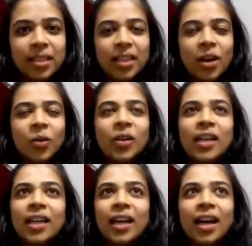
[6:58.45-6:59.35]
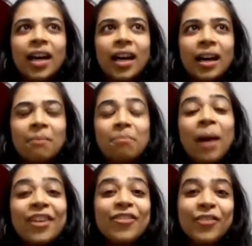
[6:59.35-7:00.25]
Now,
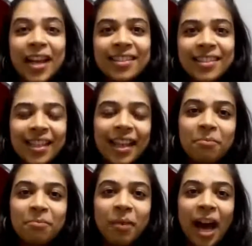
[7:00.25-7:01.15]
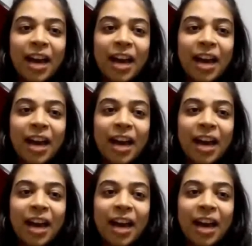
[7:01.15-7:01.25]
my friends, like, I